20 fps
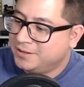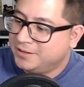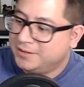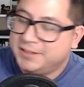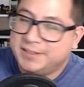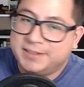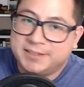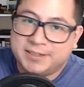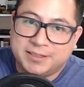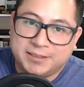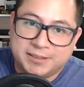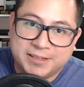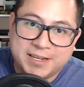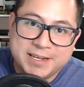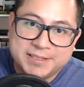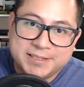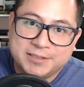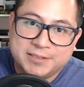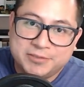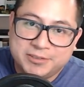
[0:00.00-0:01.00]
These are the
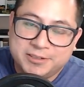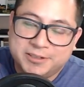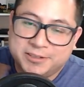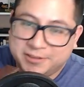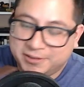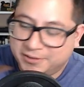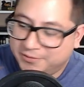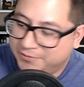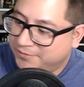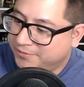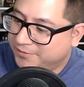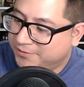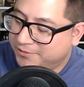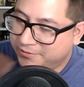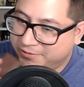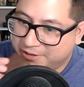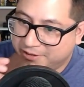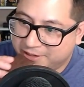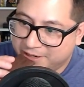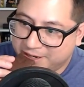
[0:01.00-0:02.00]
last of her of, of
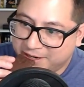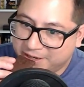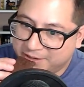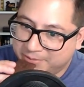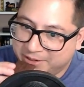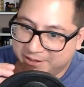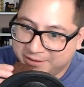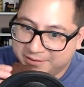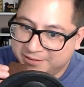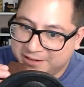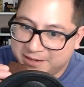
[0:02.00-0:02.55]
their kind, man.